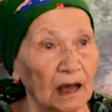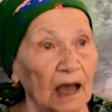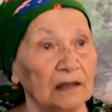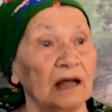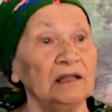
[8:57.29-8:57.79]

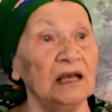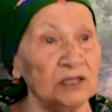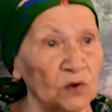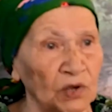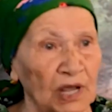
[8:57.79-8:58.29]
And I had a
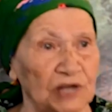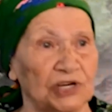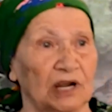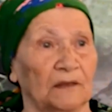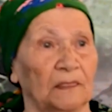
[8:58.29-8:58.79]
bag
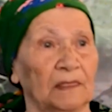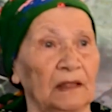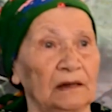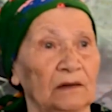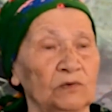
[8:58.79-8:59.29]
in my
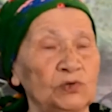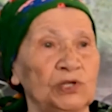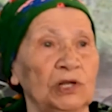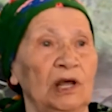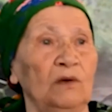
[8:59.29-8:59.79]
hand.
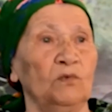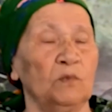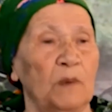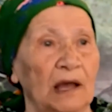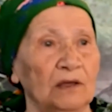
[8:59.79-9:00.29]
My
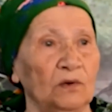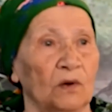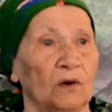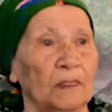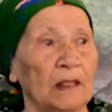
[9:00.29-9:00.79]
mother made
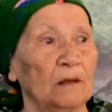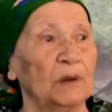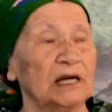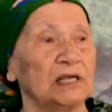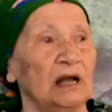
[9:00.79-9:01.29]
it for me.